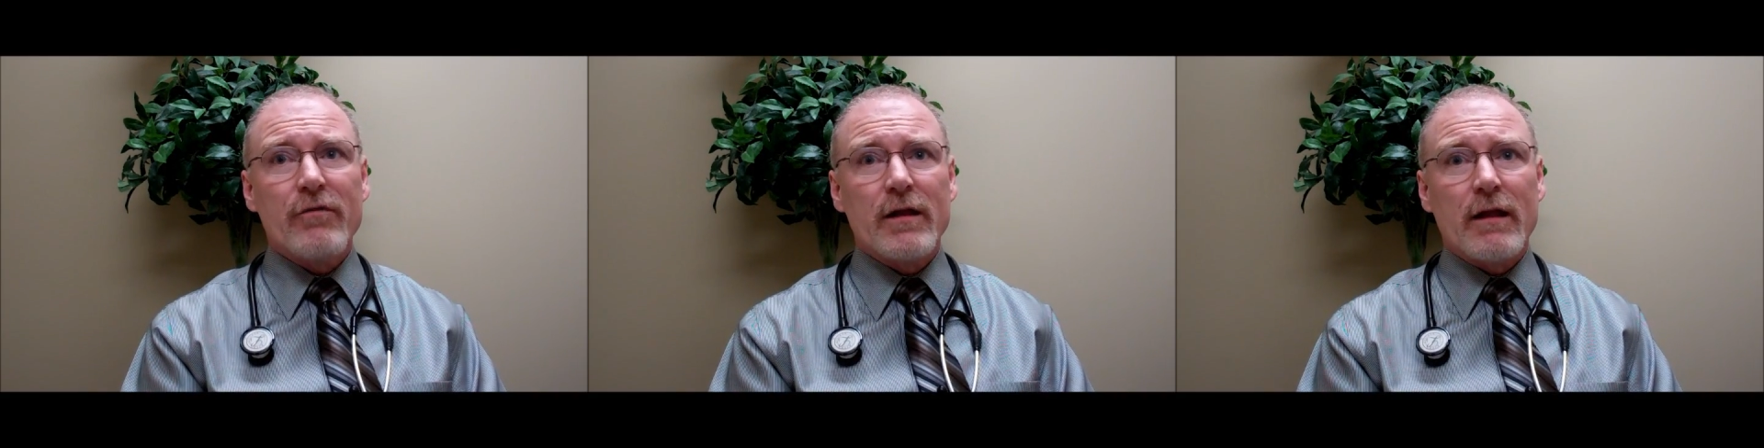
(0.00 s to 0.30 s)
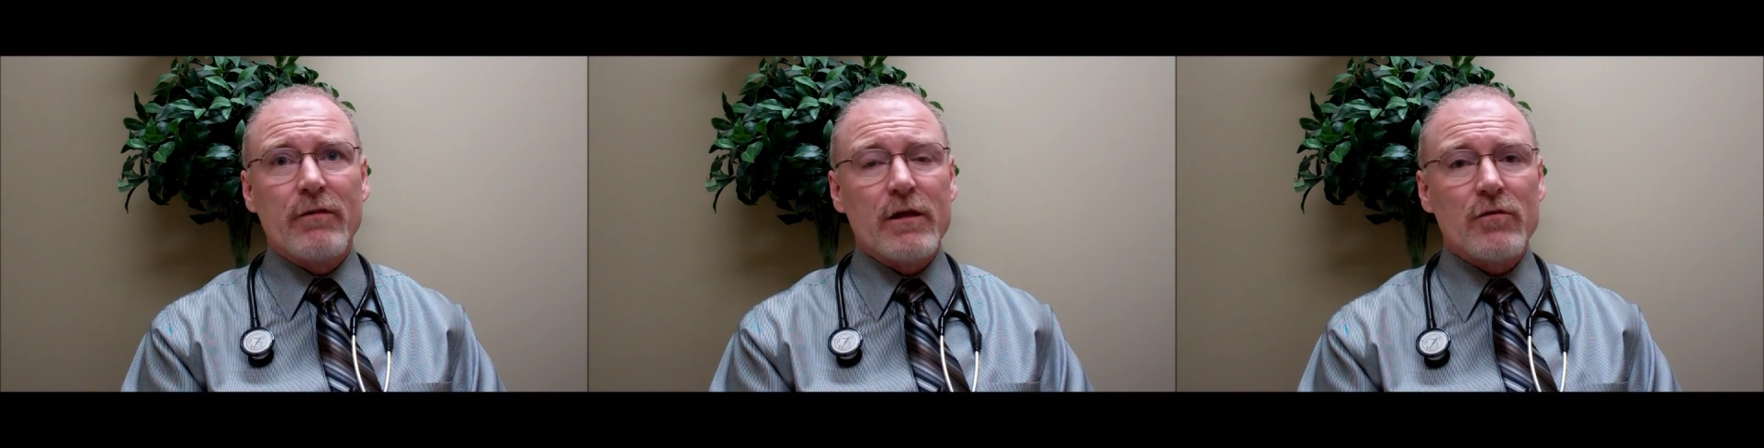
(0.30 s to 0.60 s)

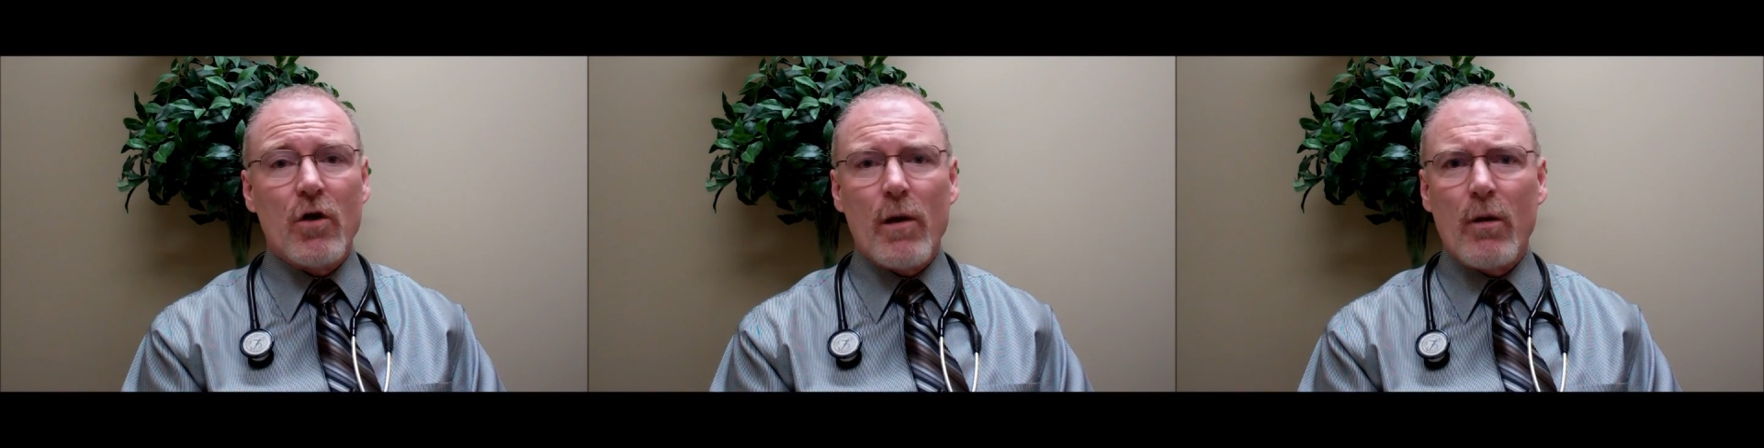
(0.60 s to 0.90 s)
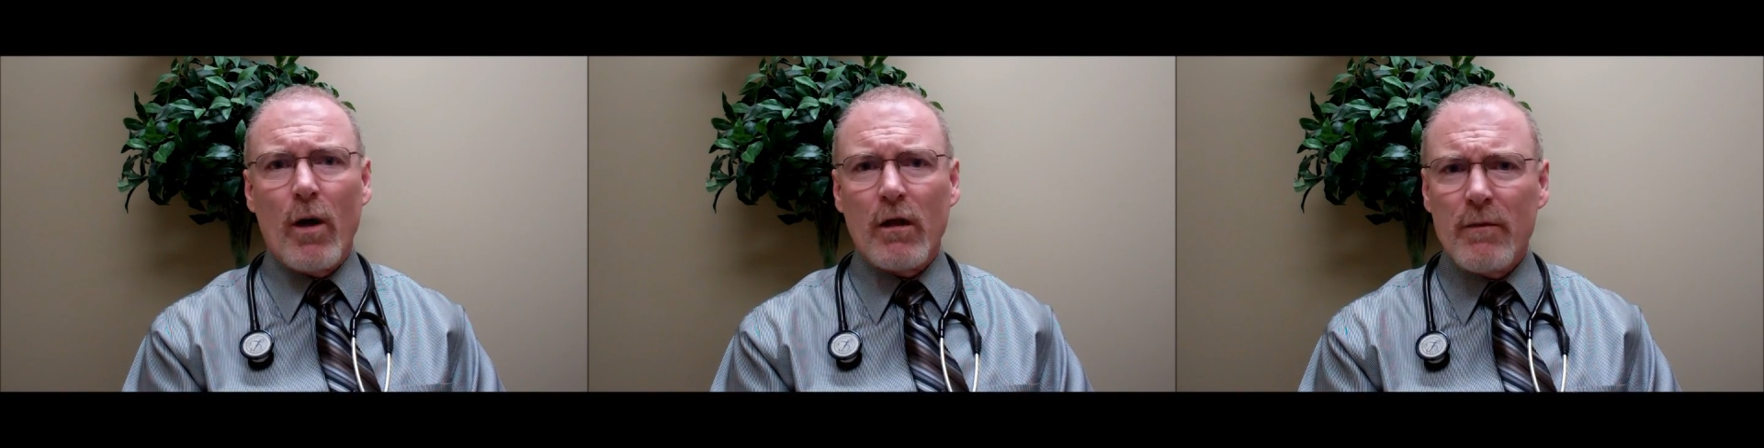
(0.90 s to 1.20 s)
and things are going
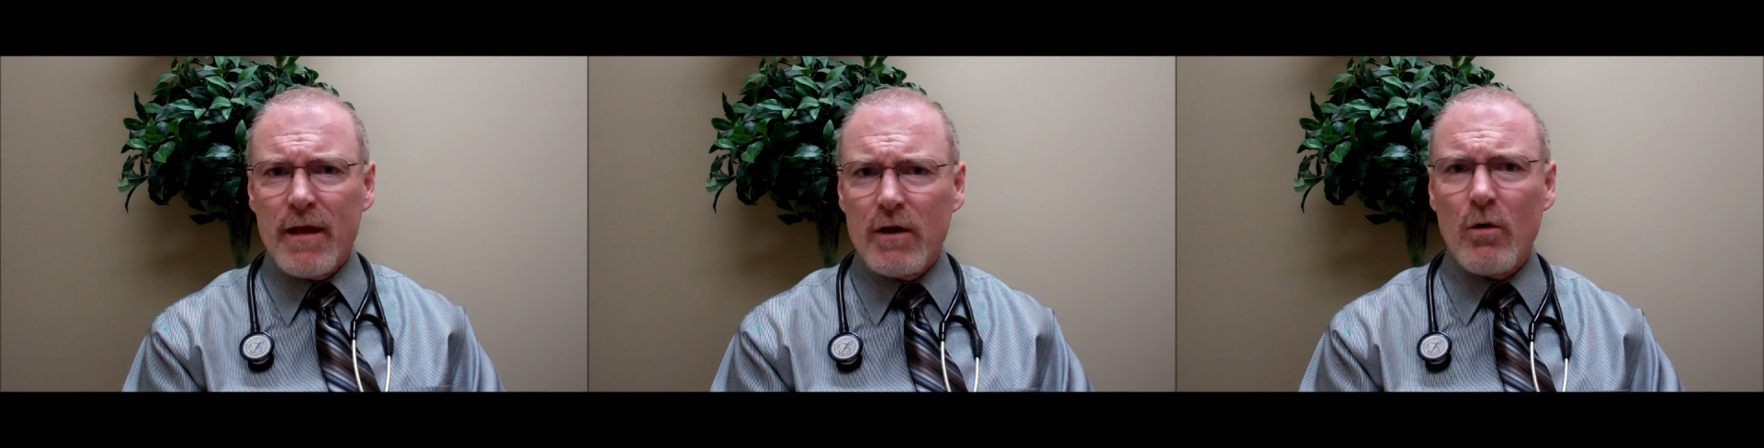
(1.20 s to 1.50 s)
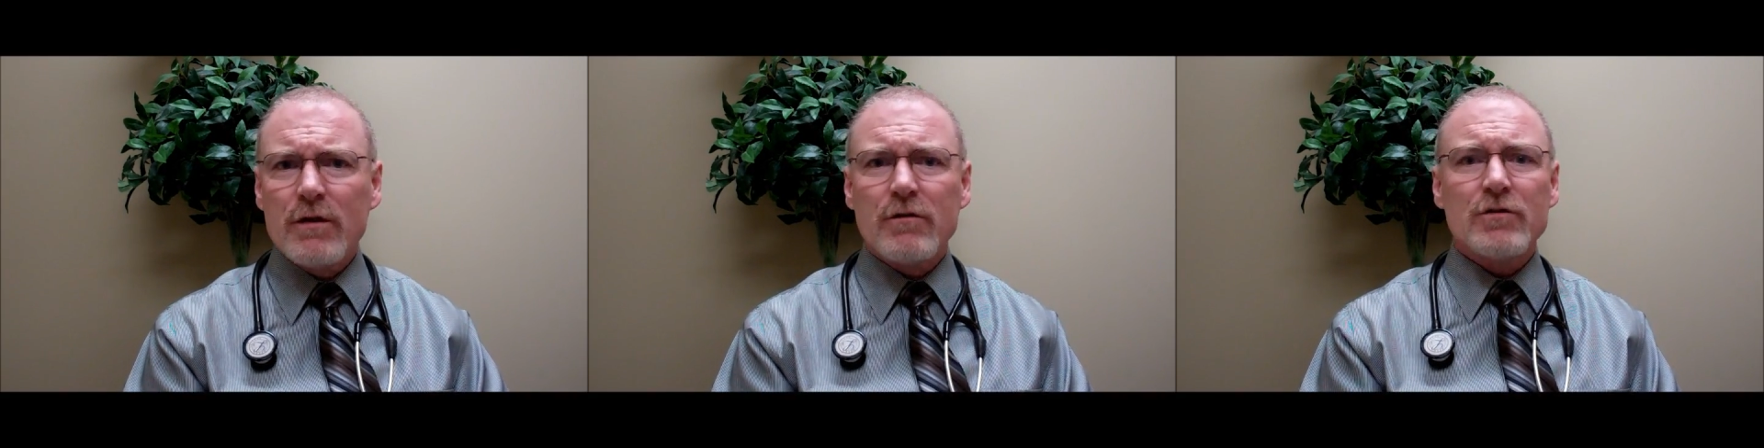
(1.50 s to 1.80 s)
well and they
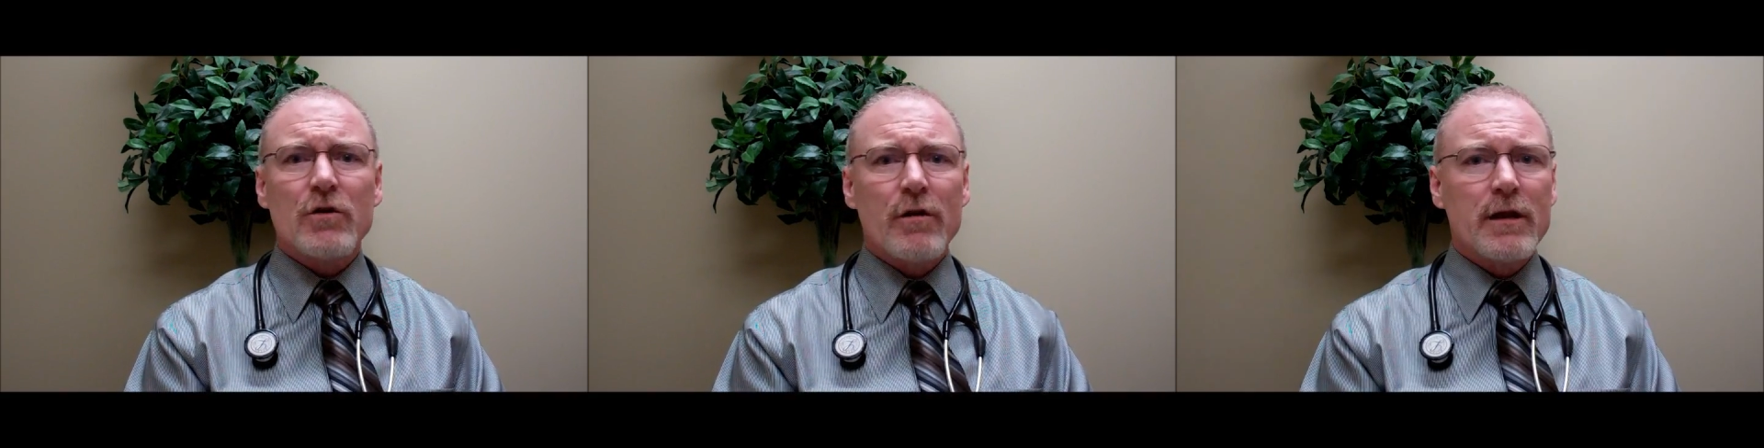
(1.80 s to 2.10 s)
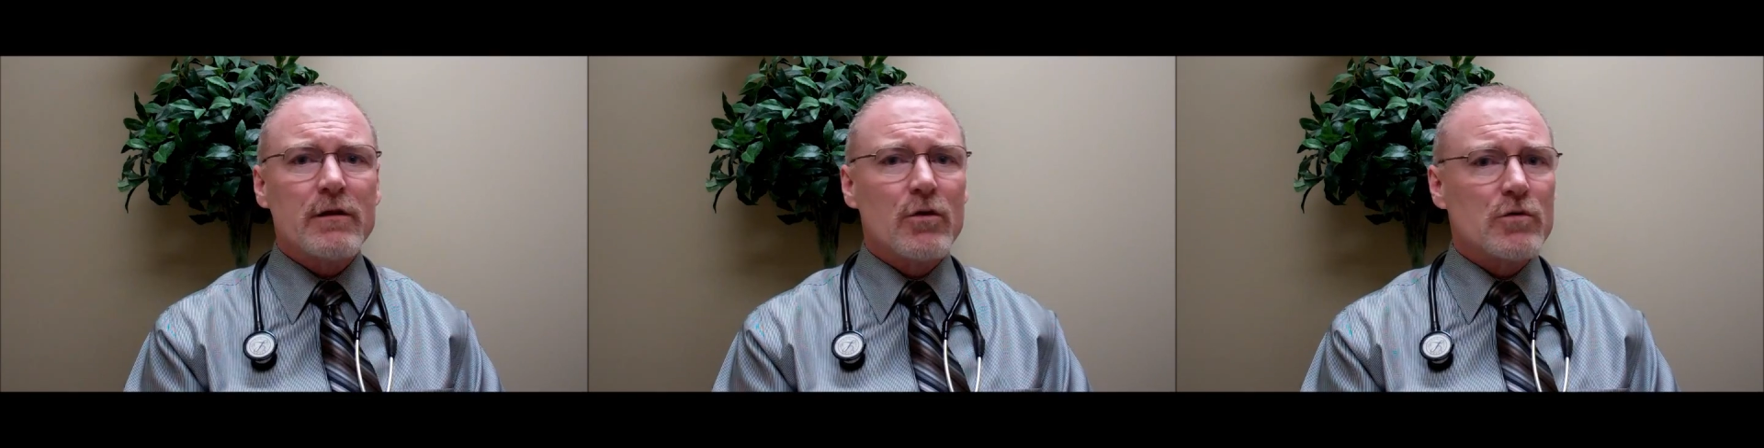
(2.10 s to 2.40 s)
notice they're
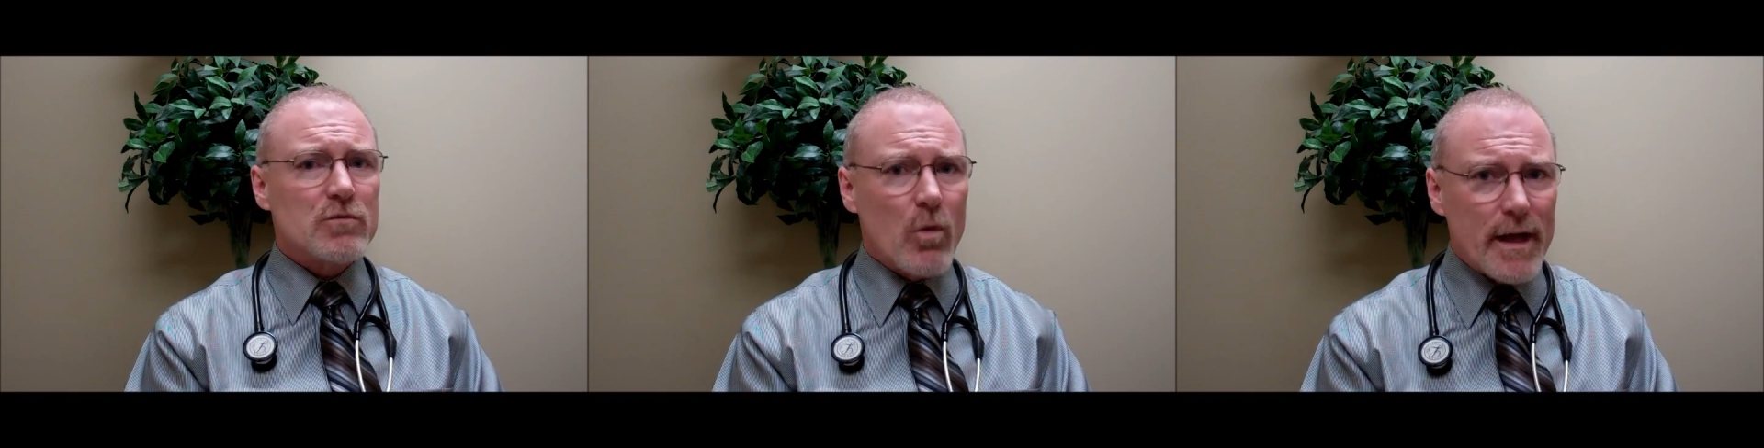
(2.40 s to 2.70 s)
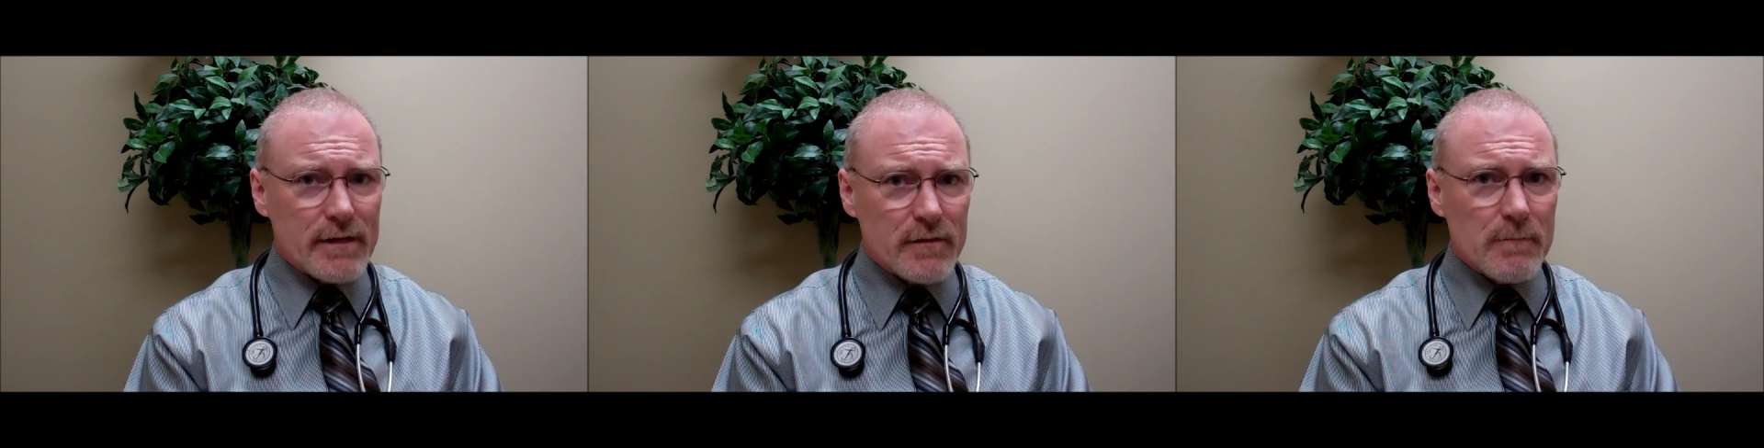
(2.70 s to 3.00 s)
starting to lose
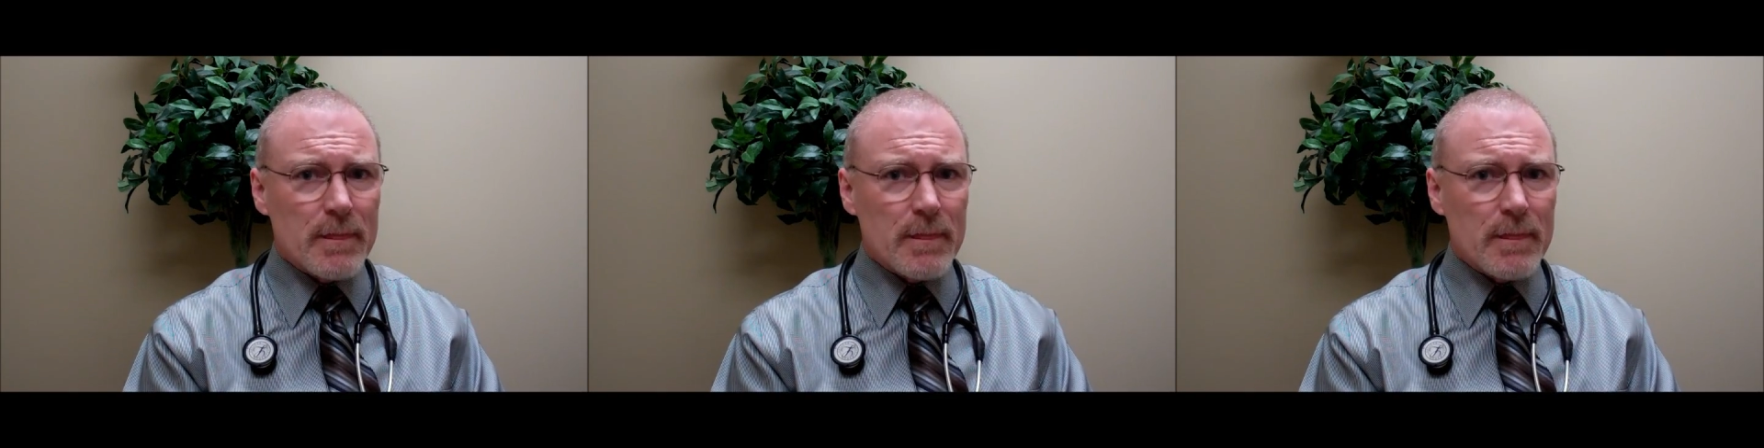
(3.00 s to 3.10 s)
weight.